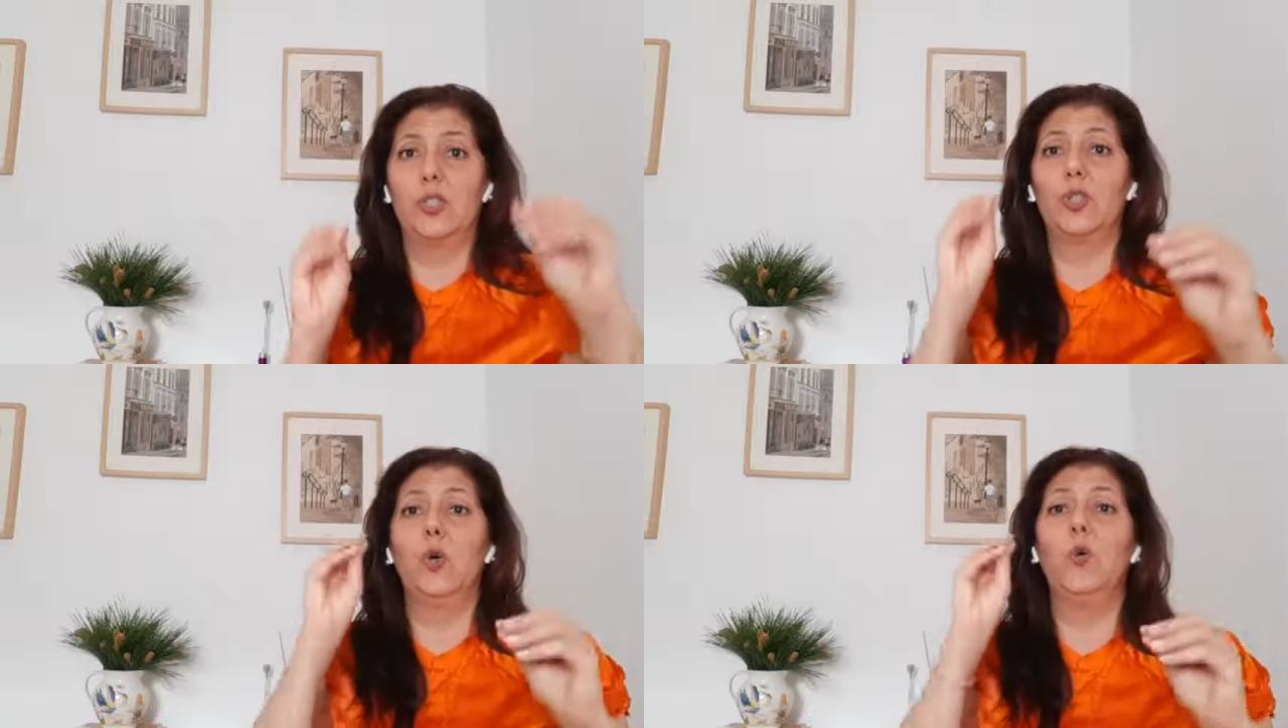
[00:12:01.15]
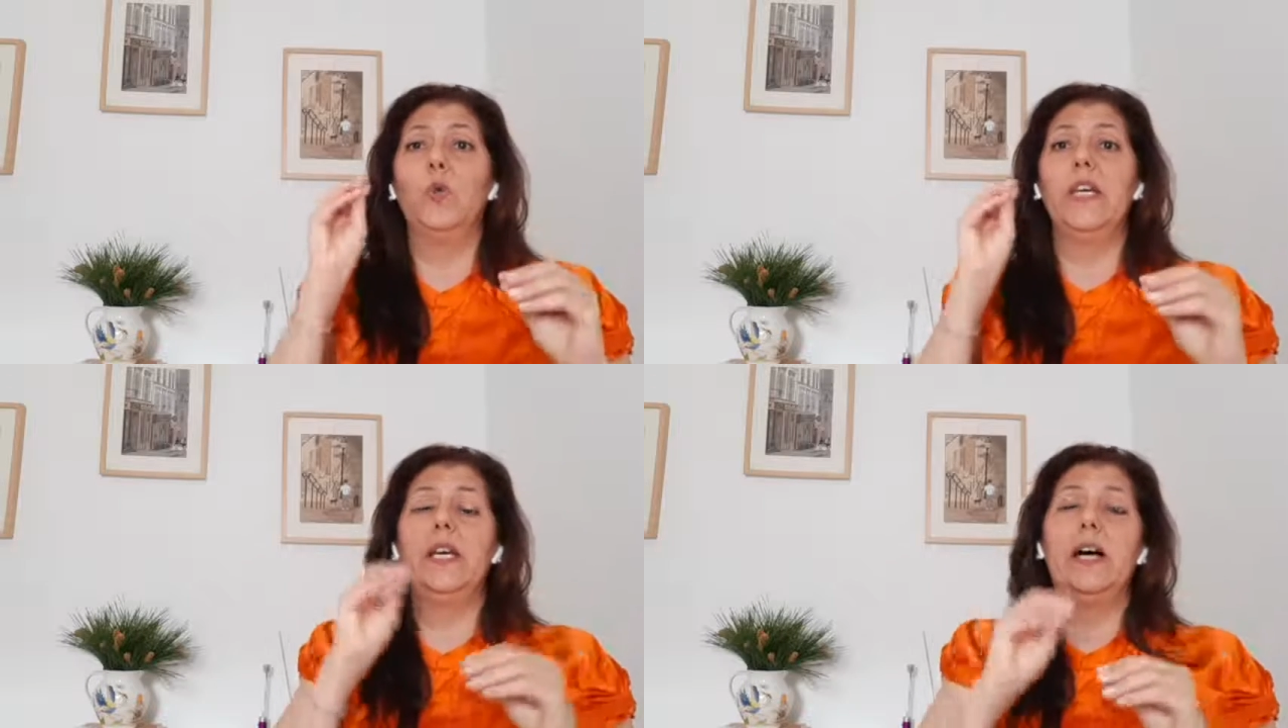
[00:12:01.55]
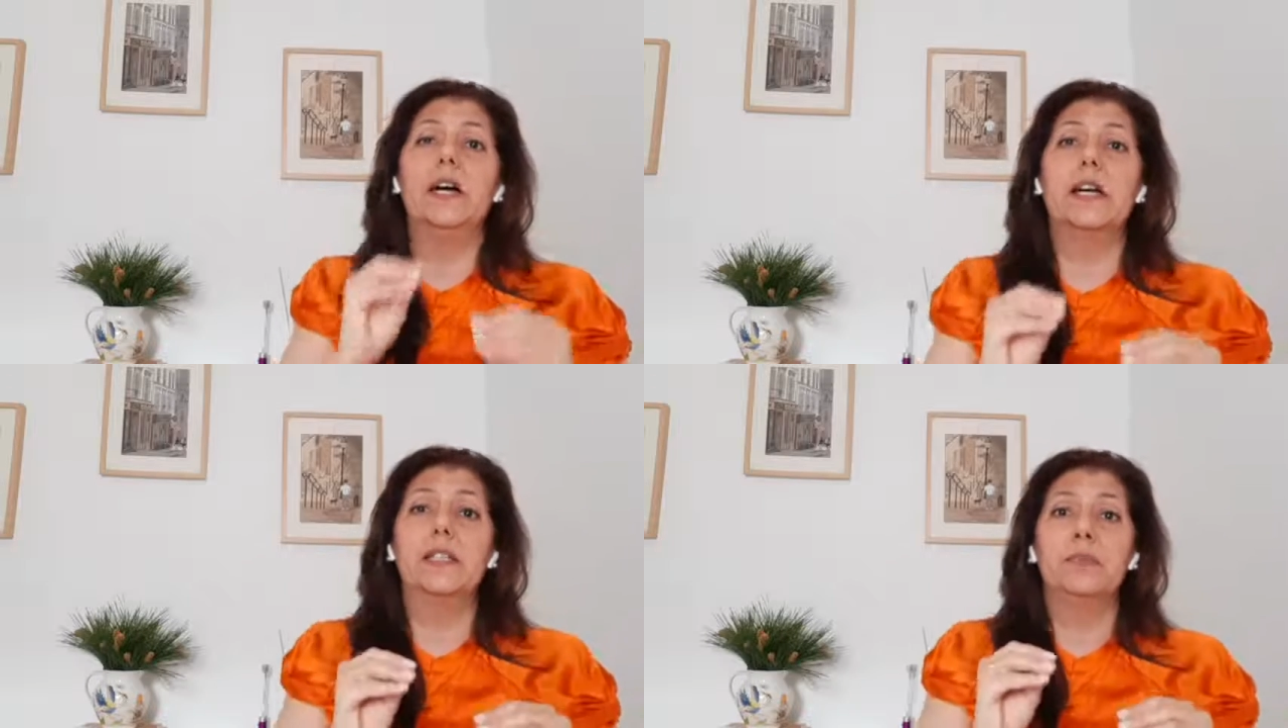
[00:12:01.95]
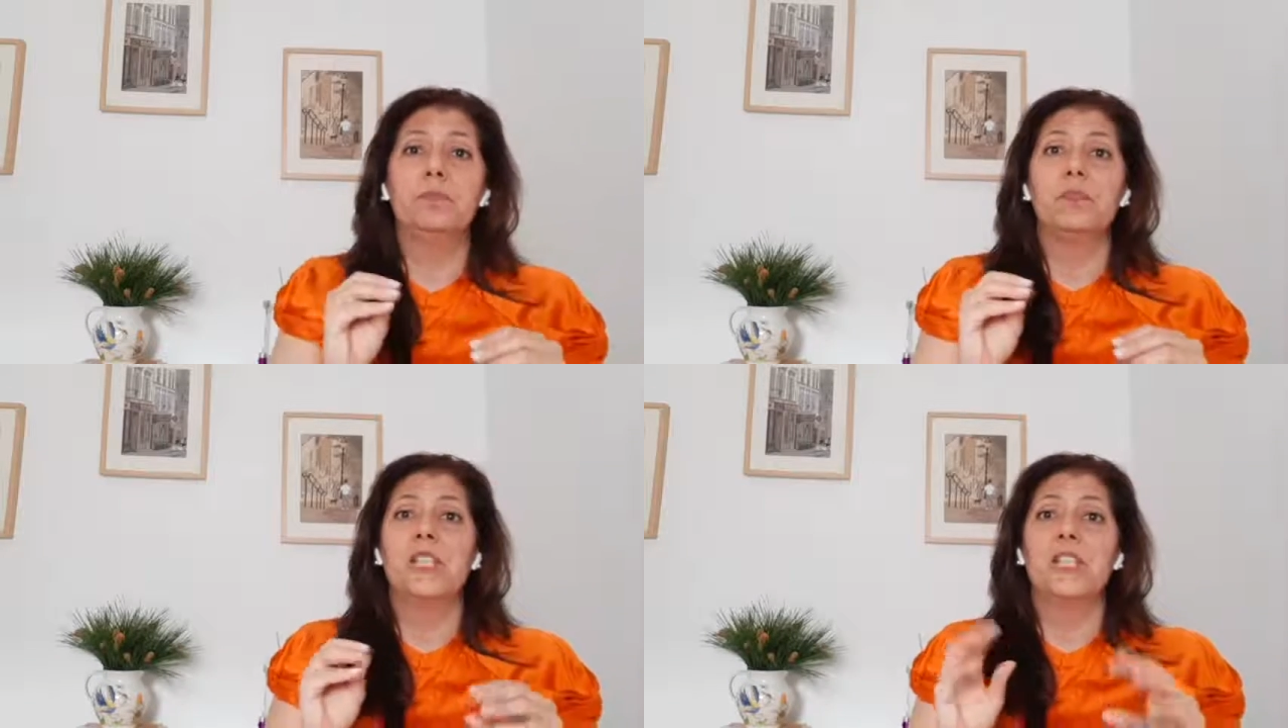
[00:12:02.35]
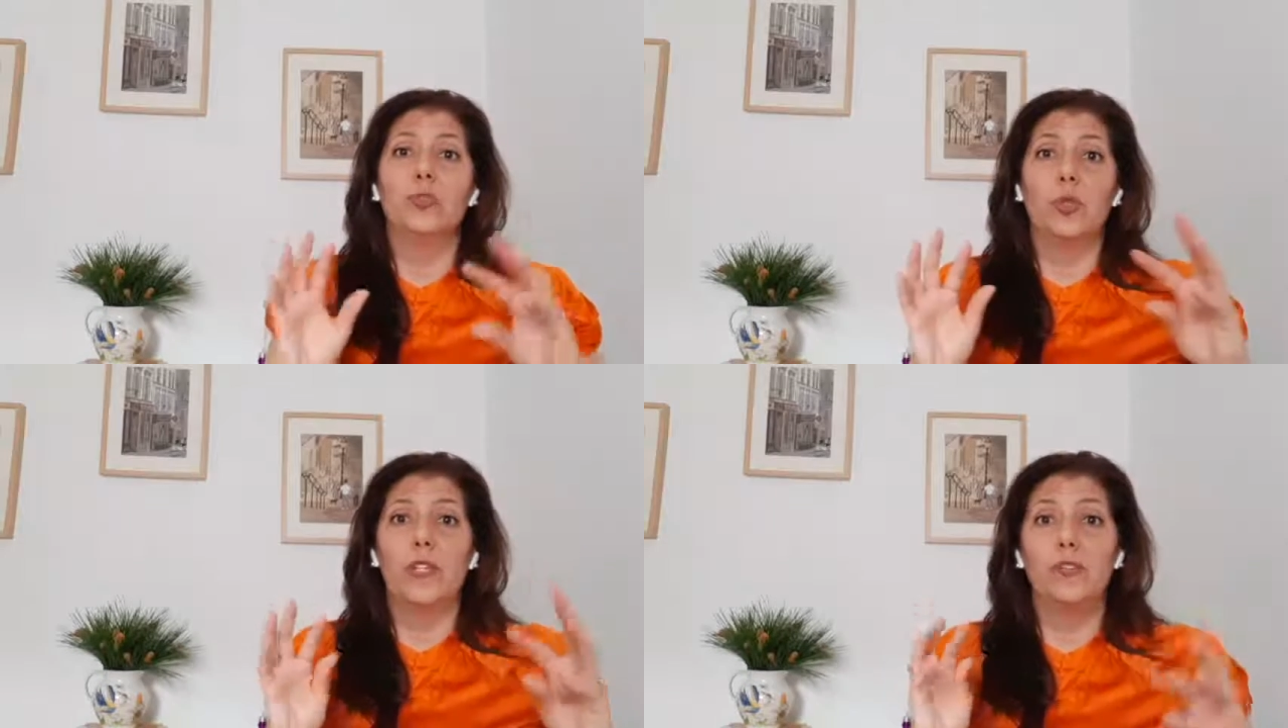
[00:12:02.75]
So we are
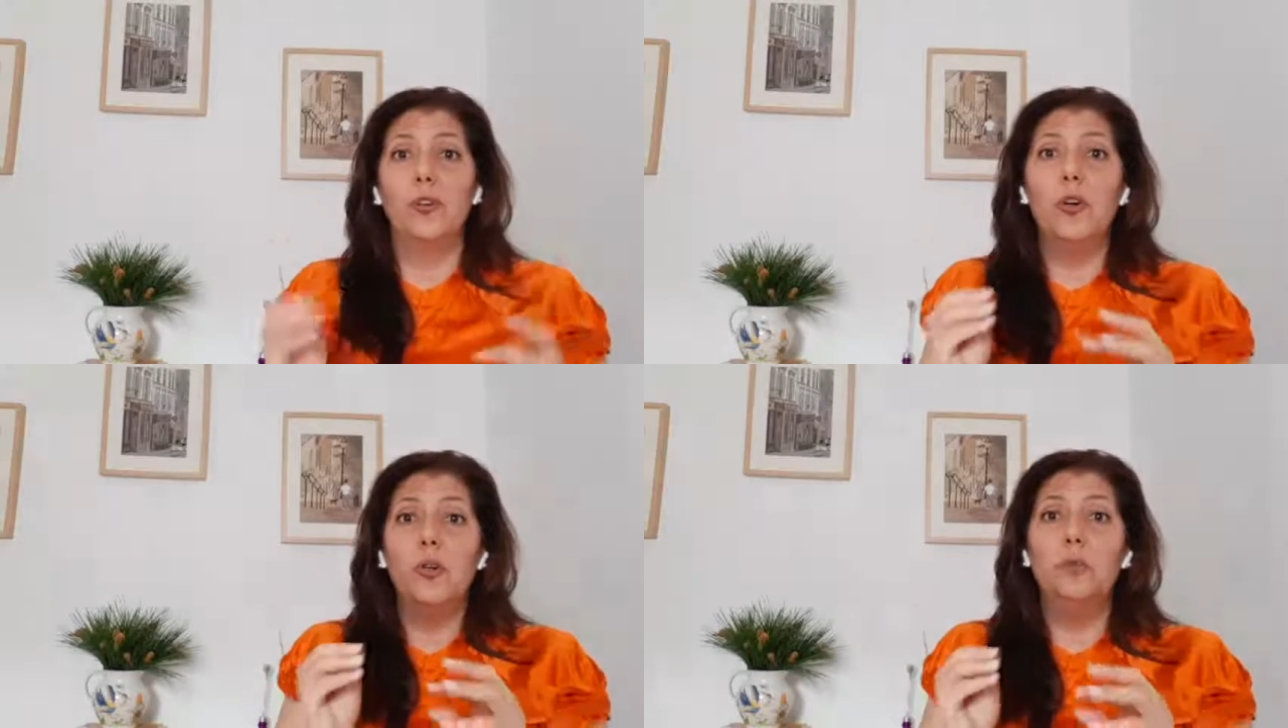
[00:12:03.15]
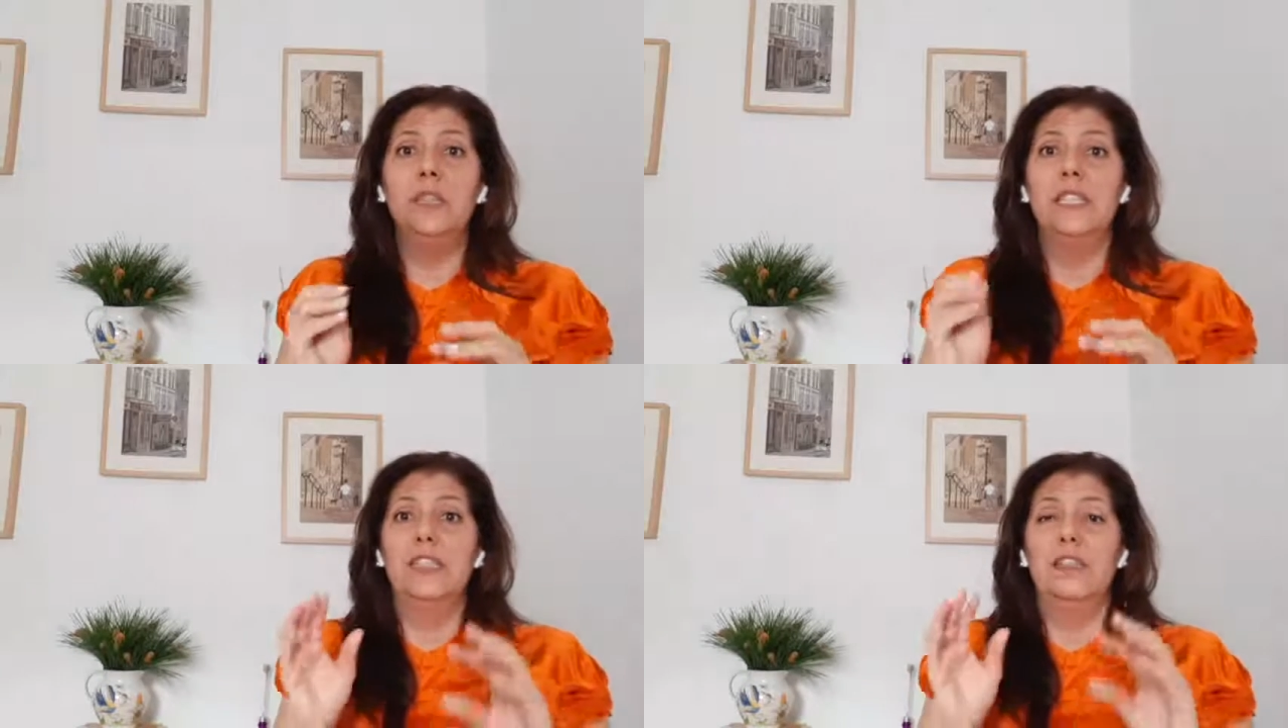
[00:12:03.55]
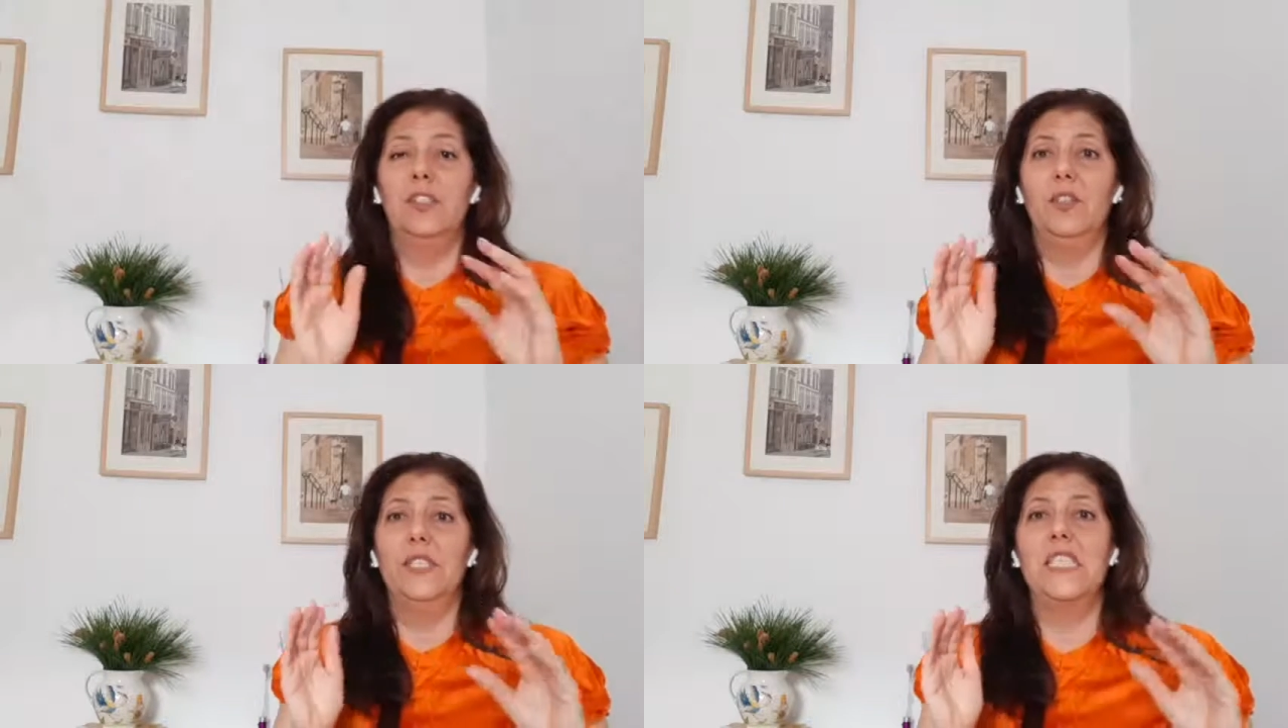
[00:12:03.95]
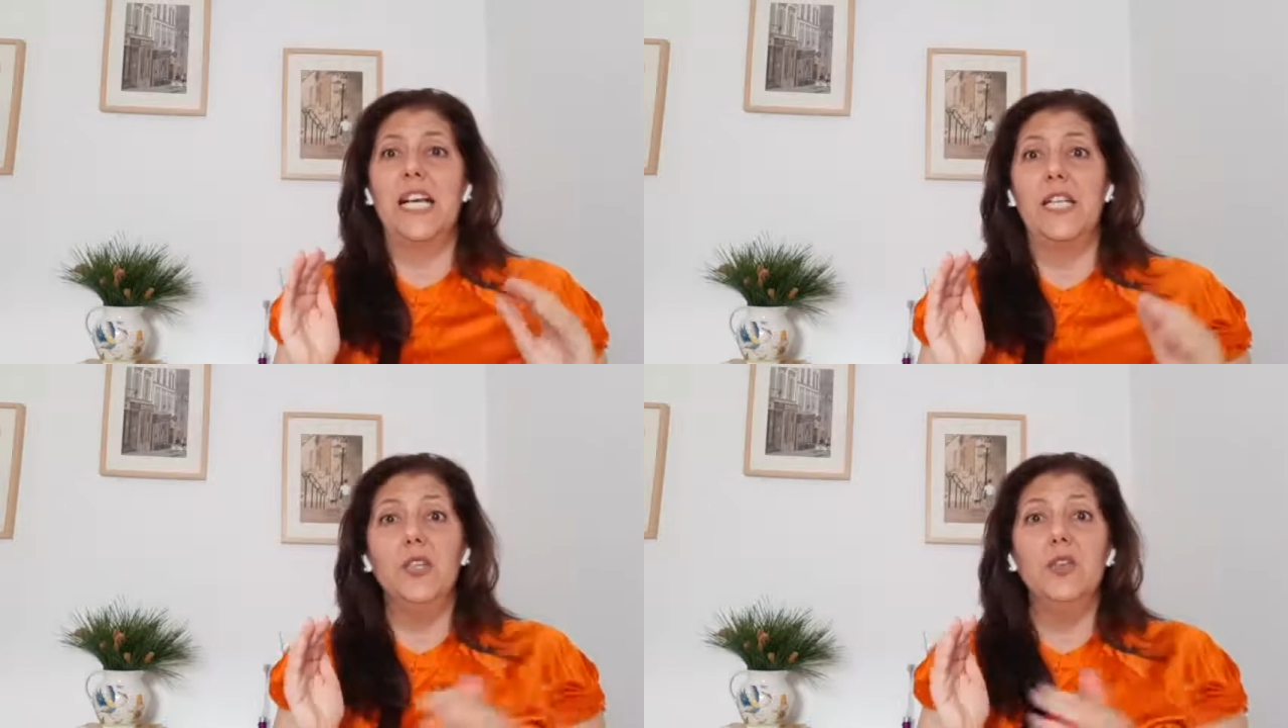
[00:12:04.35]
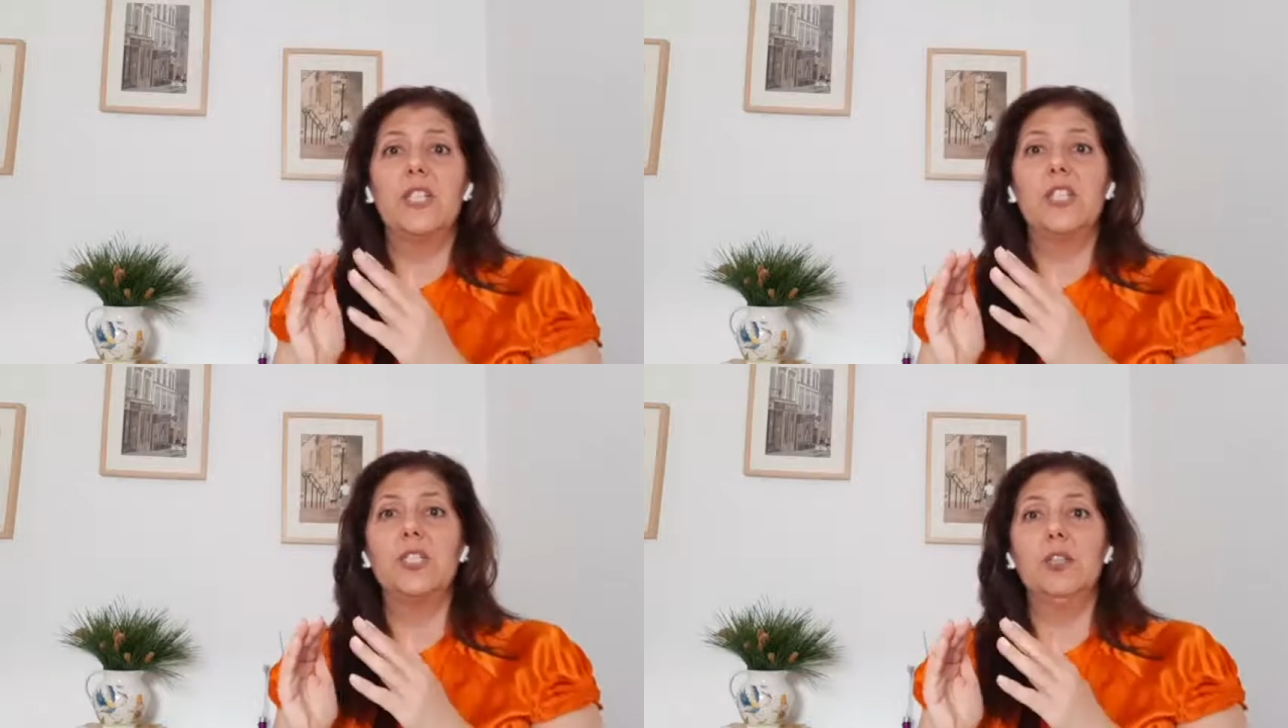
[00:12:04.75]
transformed. There is a new
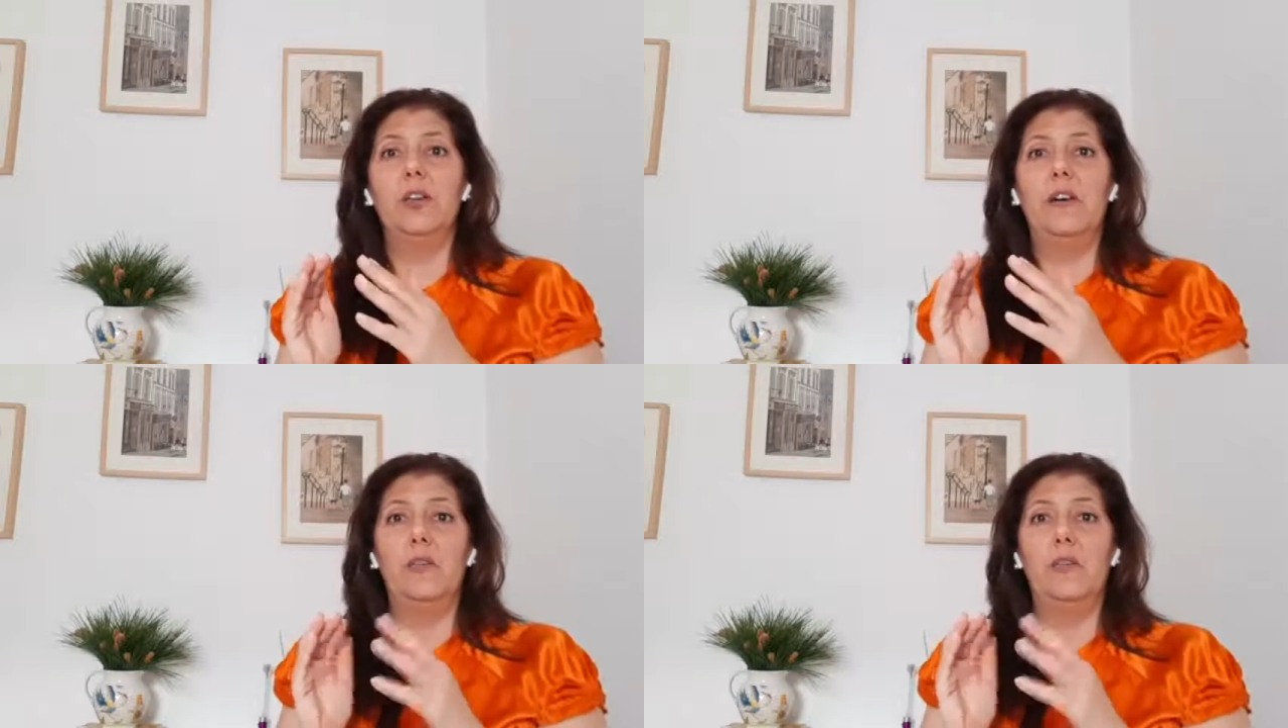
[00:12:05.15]
version of